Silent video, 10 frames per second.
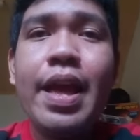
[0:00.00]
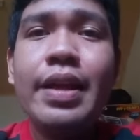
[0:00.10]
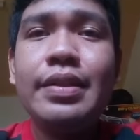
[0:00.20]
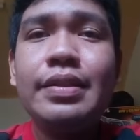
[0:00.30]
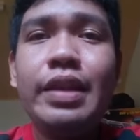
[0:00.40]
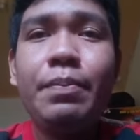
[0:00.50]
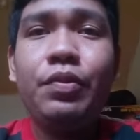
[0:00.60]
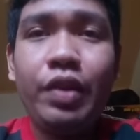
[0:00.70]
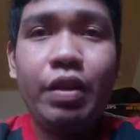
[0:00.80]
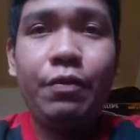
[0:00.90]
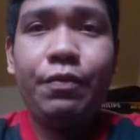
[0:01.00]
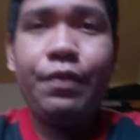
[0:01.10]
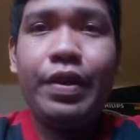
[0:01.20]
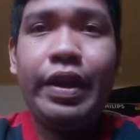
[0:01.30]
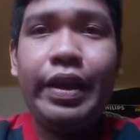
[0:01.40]
Step 12.
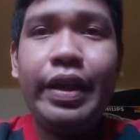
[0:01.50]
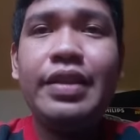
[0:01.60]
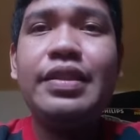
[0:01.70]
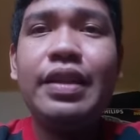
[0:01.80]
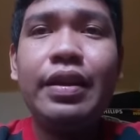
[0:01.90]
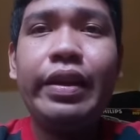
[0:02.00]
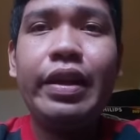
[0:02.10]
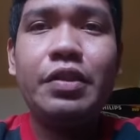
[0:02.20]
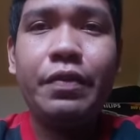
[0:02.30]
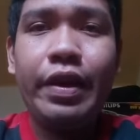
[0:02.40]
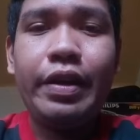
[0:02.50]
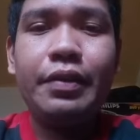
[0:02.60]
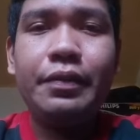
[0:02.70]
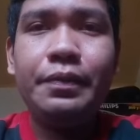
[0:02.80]
Install case fan.